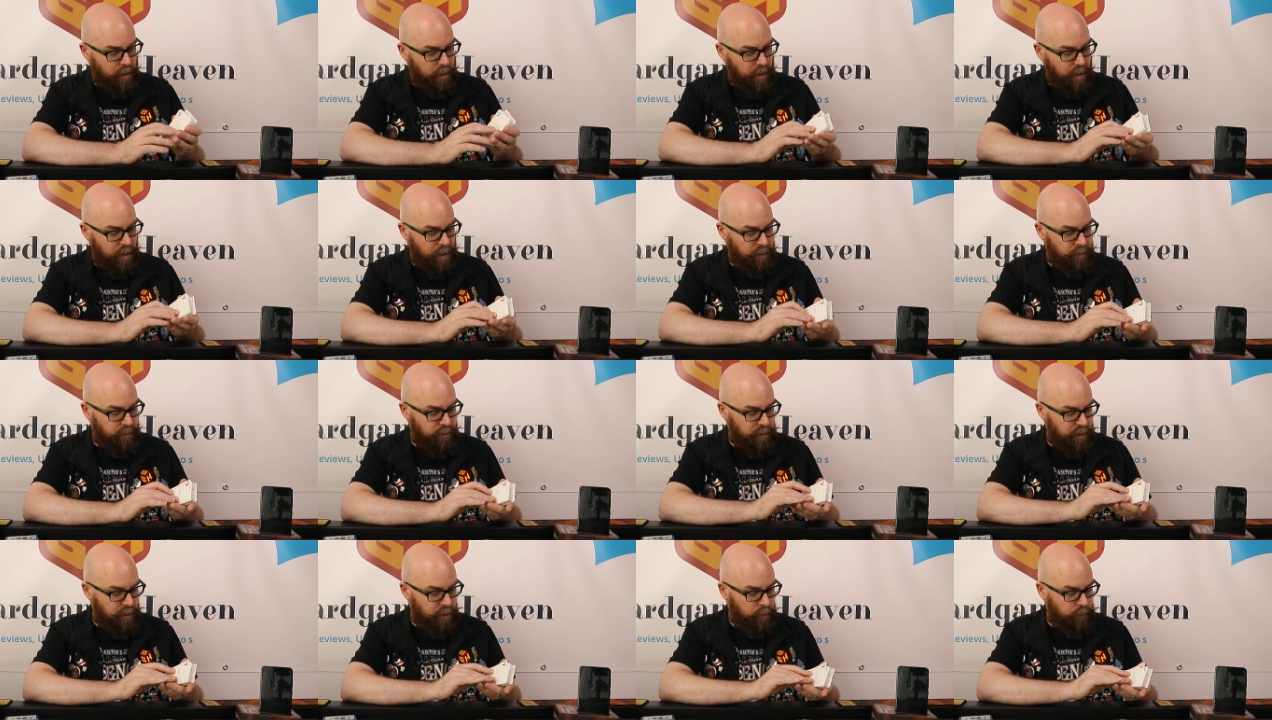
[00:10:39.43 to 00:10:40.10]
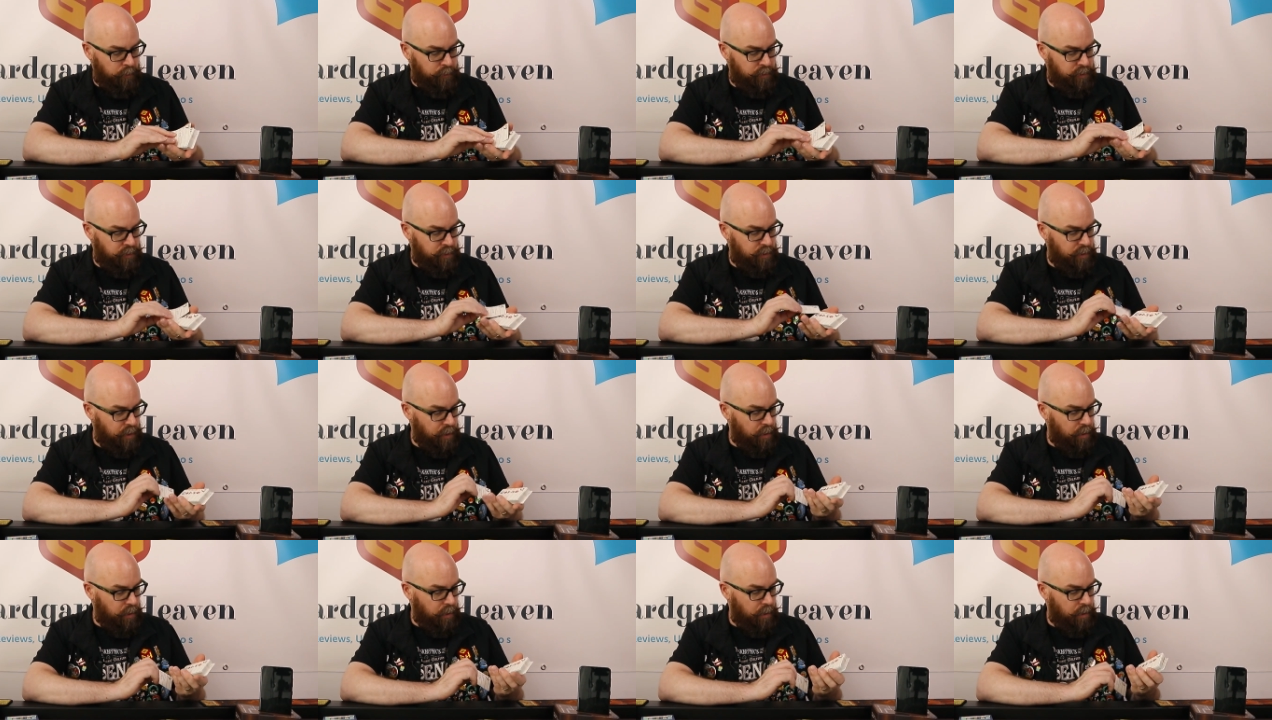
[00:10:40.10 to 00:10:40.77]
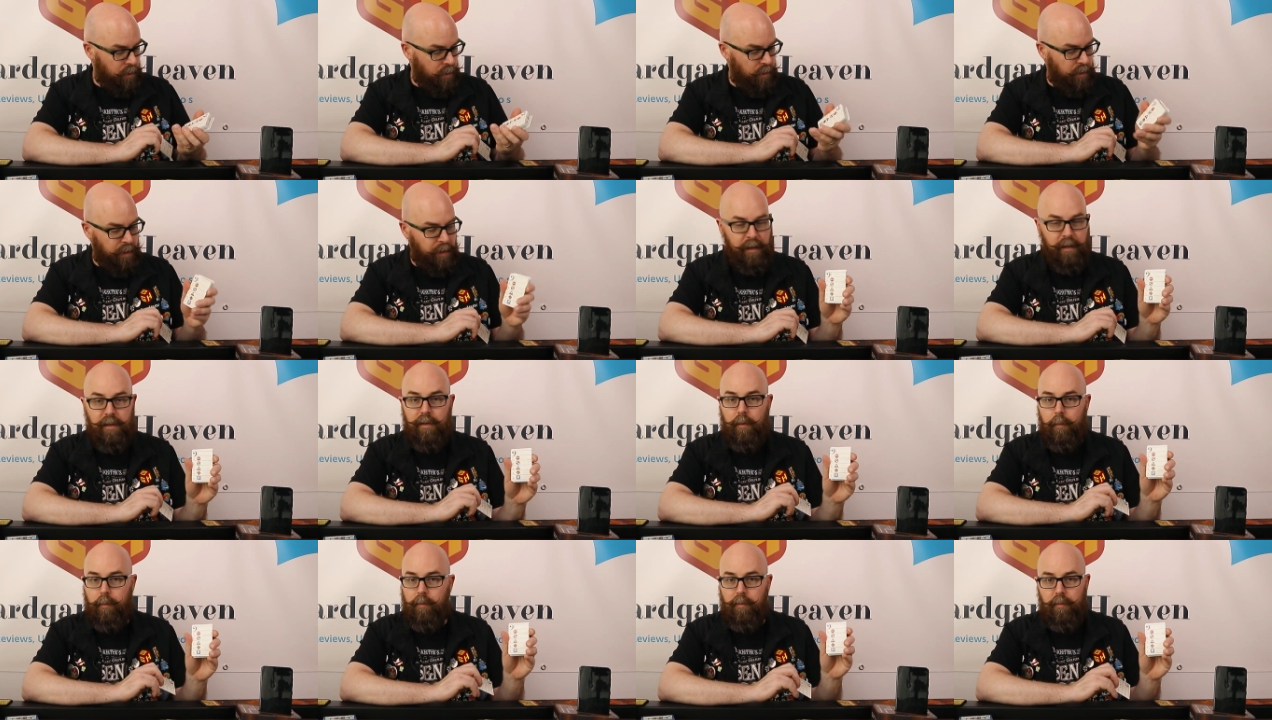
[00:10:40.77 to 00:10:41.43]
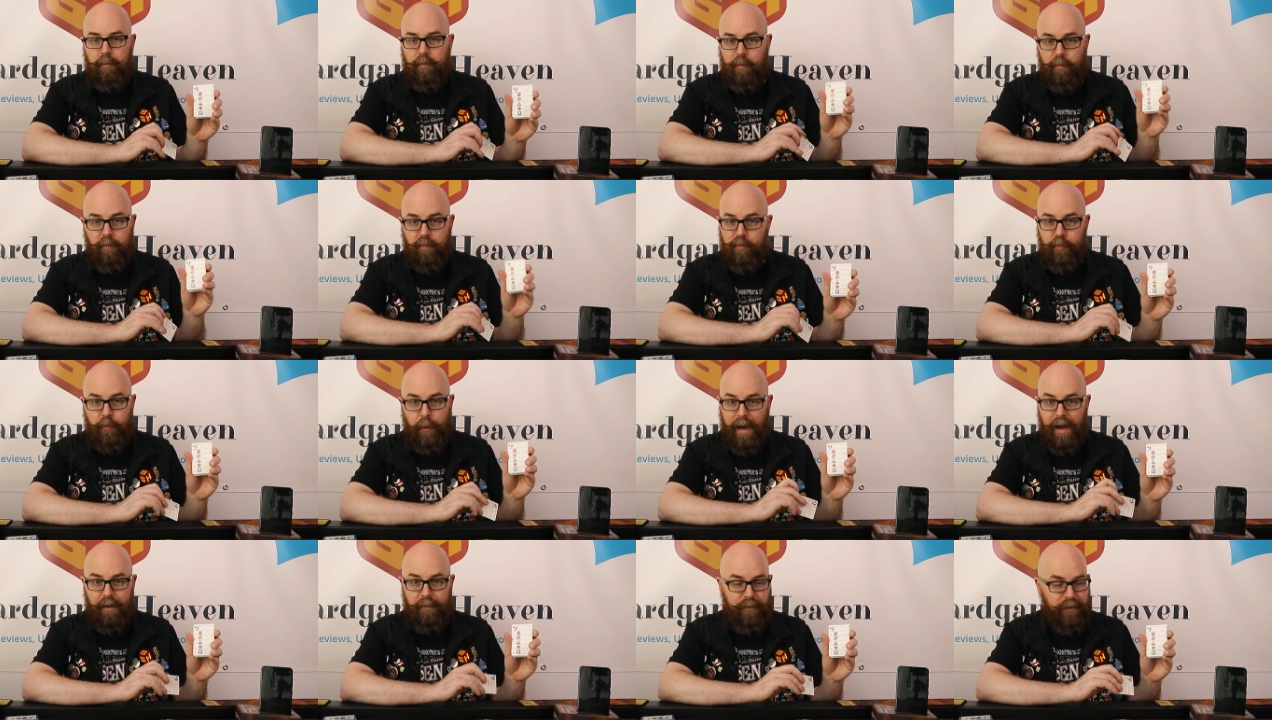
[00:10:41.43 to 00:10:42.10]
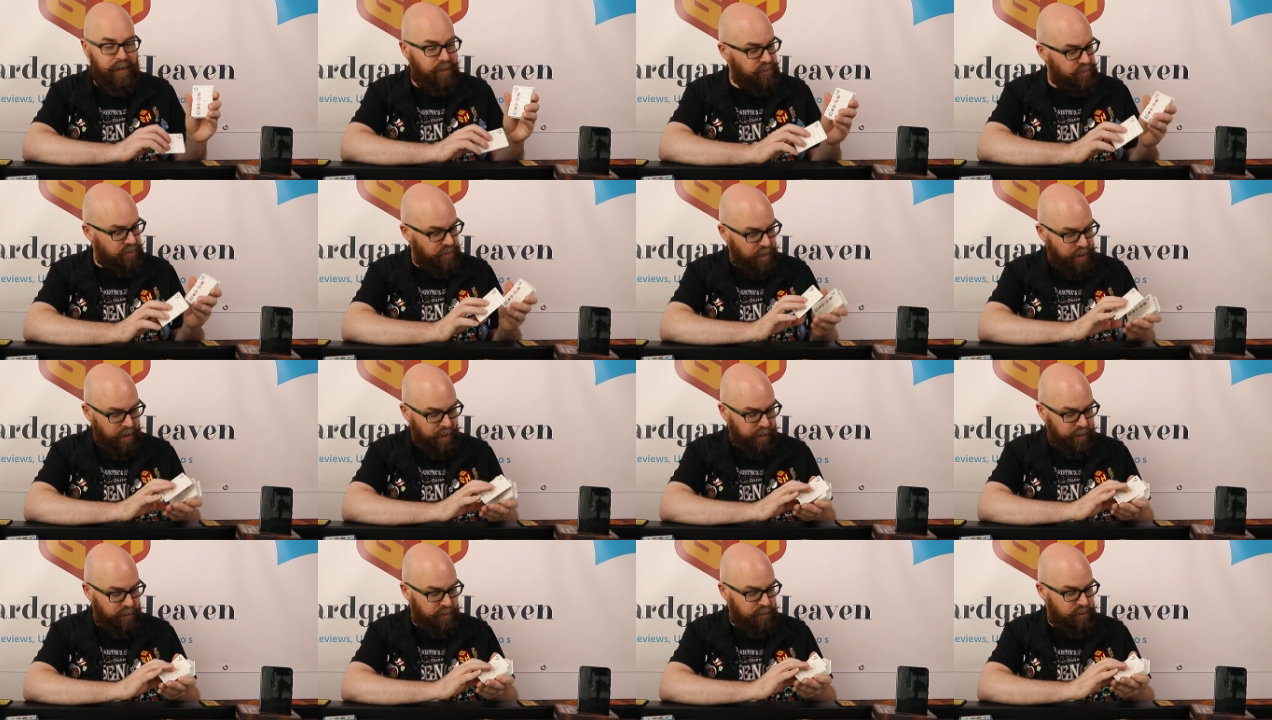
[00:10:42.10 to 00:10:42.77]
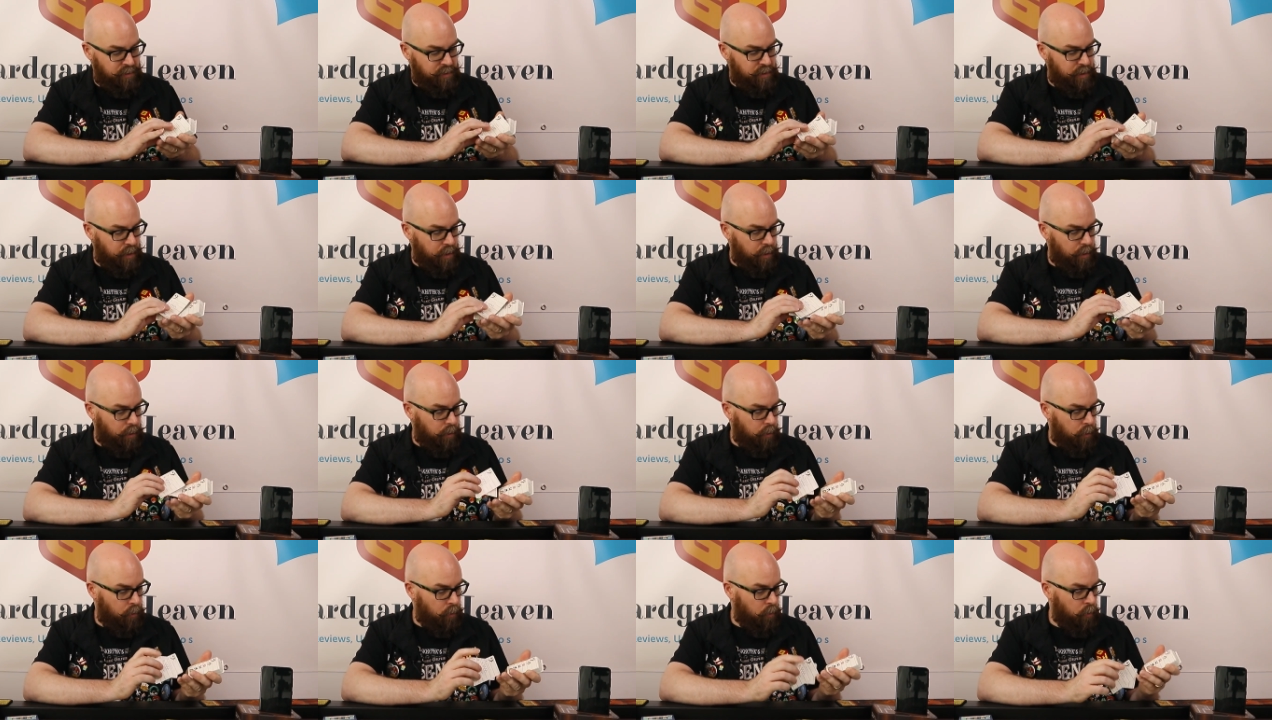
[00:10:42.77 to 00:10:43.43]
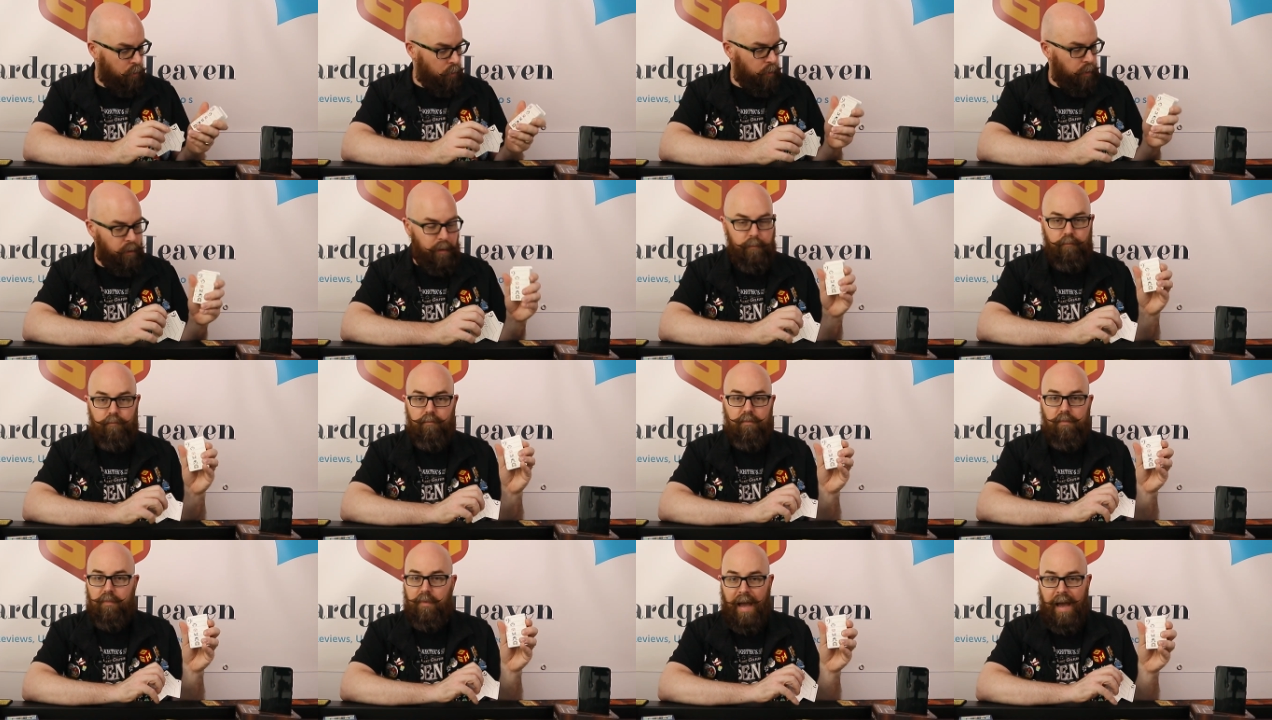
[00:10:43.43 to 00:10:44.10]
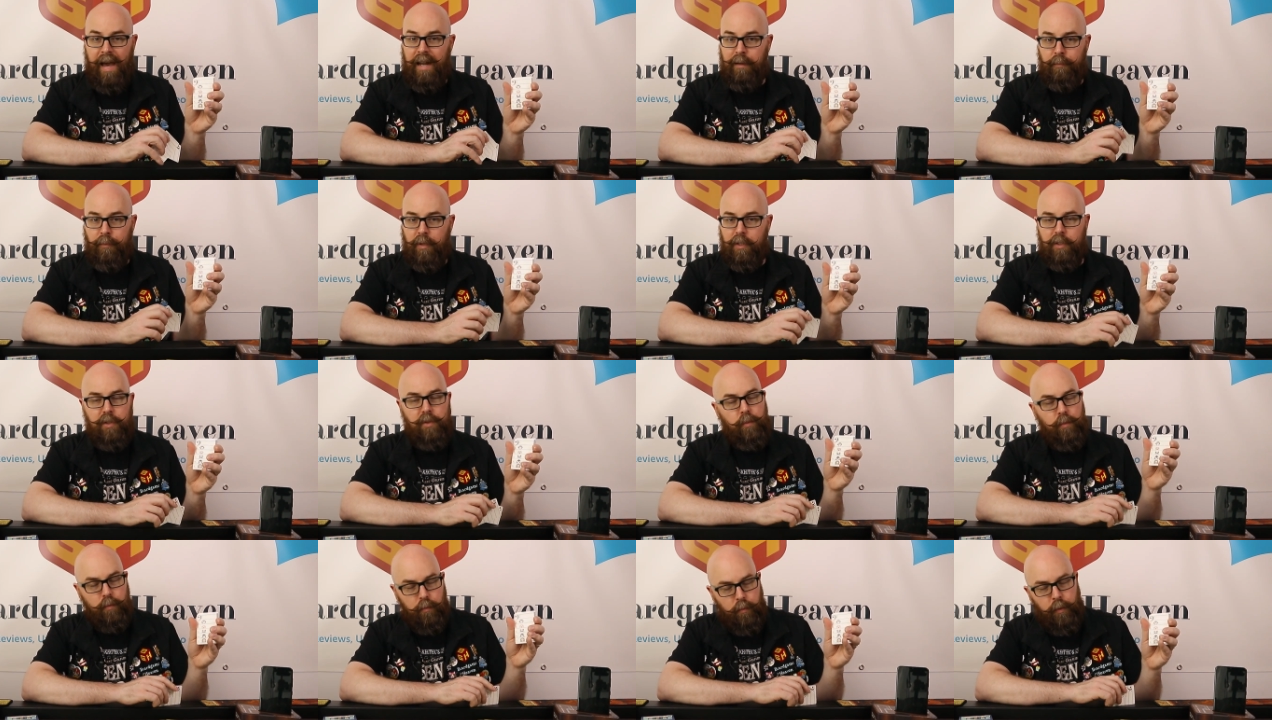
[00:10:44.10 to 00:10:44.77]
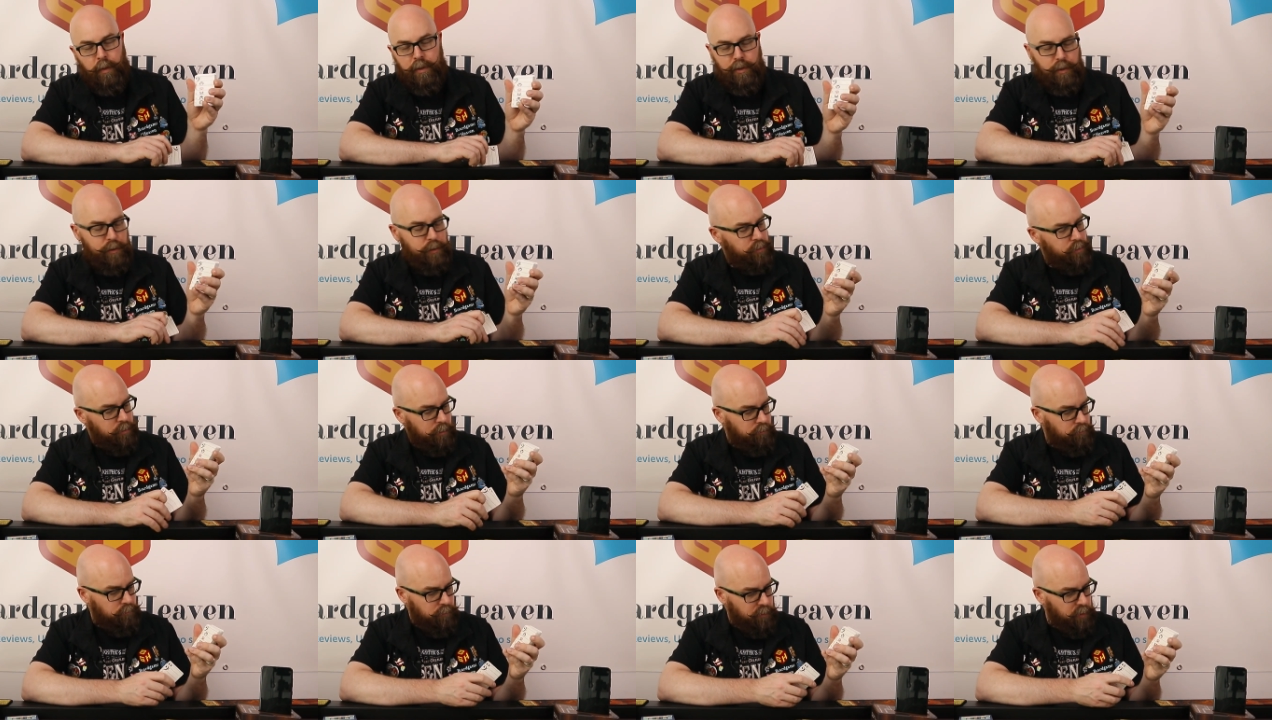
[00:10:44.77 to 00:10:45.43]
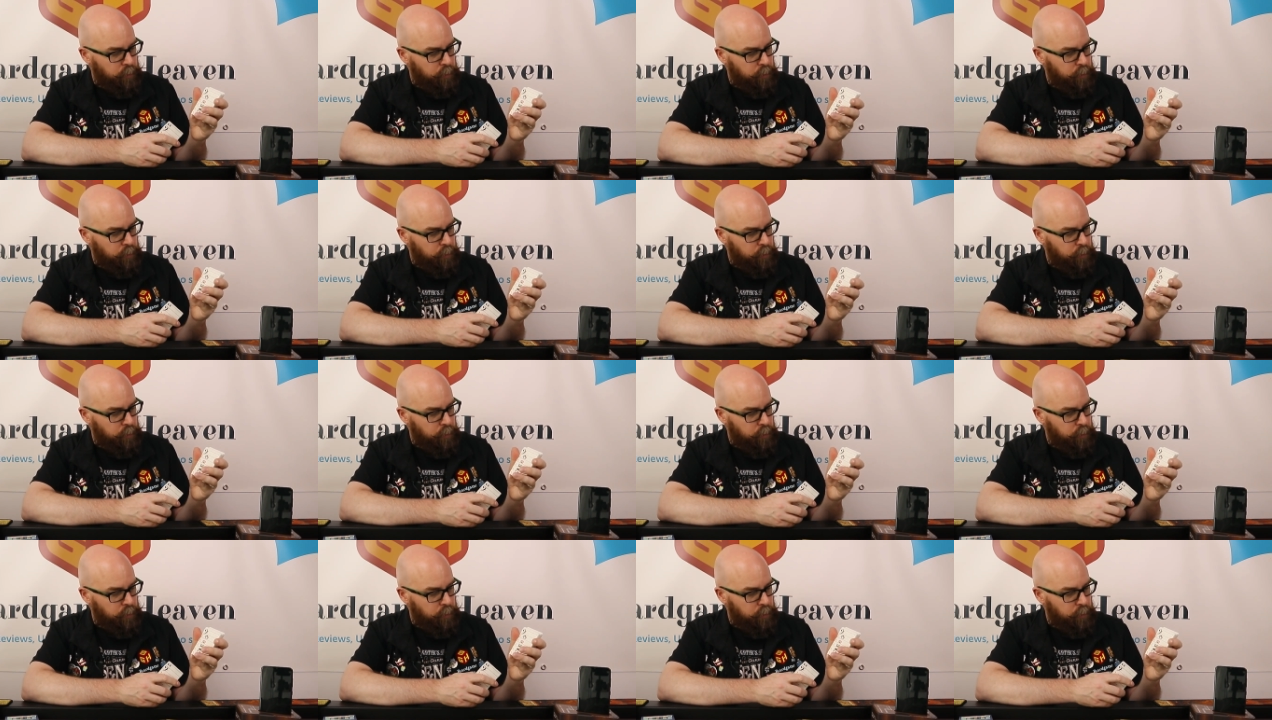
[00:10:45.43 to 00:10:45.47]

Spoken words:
And there's like traffic signs or animals, which,